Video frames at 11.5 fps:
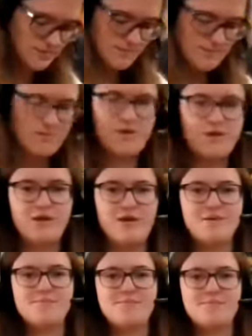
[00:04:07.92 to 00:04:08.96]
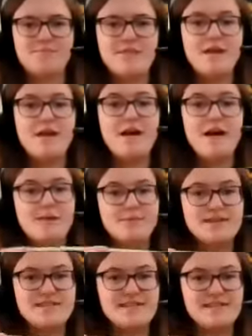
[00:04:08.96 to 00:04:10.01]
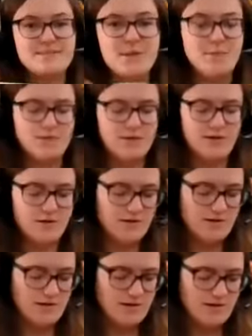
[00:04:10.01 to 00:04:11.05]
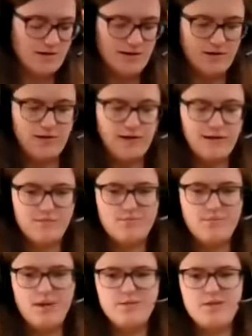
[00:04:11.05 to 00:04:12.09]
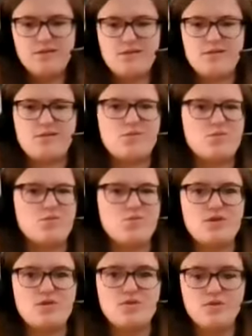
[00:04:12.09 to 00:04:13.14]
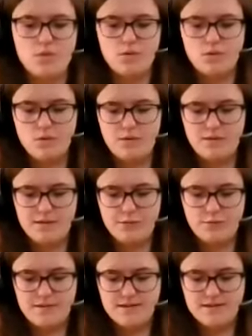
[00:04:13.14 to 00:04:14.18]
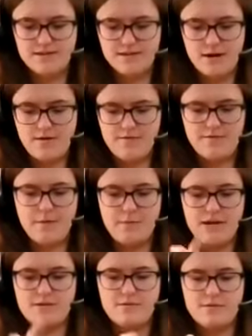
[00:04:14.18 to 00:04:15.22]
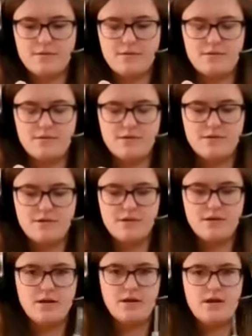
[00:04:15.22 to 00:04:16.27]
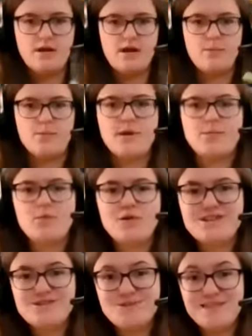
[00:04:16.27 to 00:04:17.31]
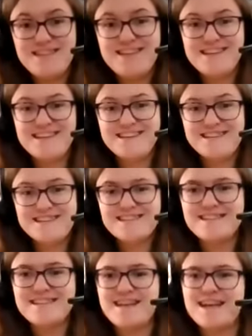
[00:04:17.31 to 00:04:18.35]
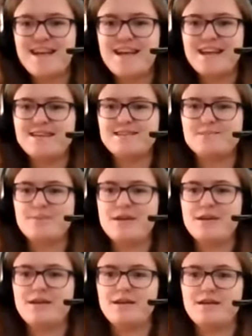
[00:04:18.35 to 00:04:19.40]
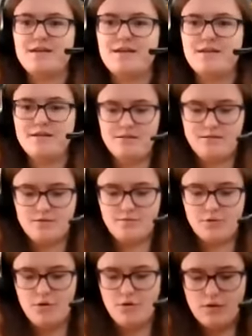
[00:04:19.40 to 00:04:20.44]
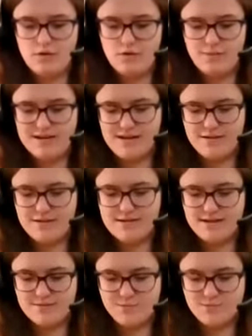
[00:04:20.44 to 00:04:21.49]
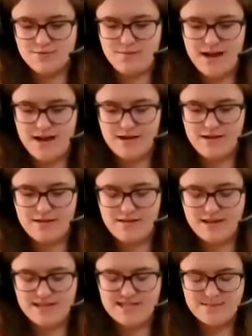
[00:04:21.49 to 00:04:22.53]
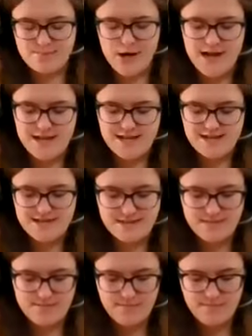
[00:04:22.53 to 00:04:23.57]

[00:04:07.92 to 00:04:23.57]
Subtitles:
them? Here they are. I'm going to take this pipe cleaner and cut maybe 3 or 4 little pieces off from it. And what I'm going to do with these is make them go all the way down the dinosaur's back like spines.